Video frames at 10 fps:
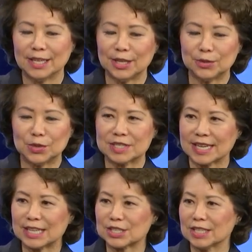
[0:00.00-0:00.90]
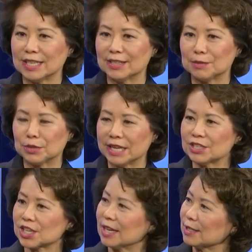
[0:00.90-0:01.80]
It was actually the
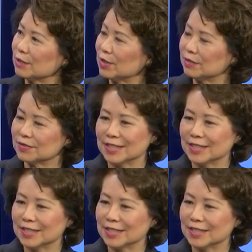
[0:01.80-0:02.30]
brainchild of a,